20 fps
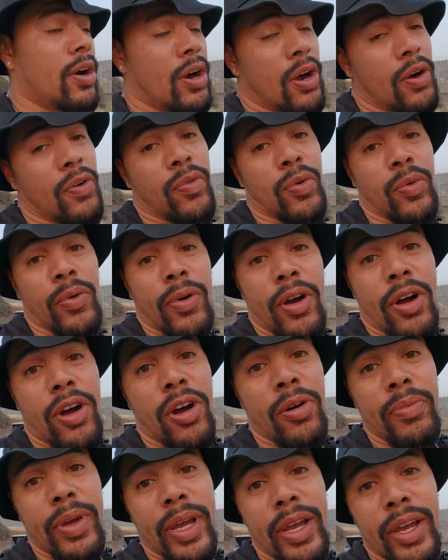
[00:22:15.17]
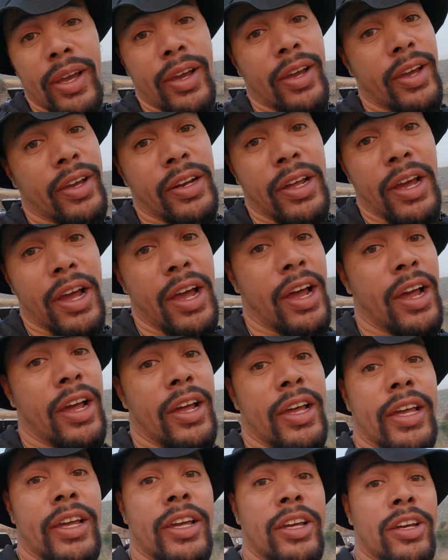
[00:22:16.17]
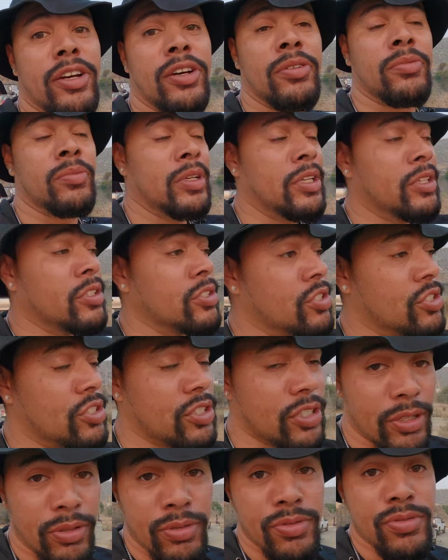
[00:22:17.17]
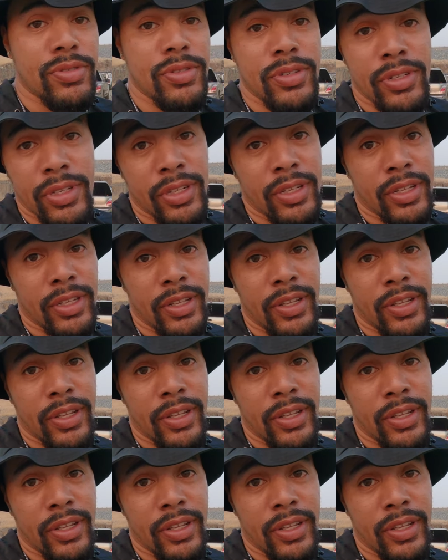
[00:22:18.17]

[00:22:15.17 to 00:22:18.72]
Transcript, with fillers: overall man i am juiced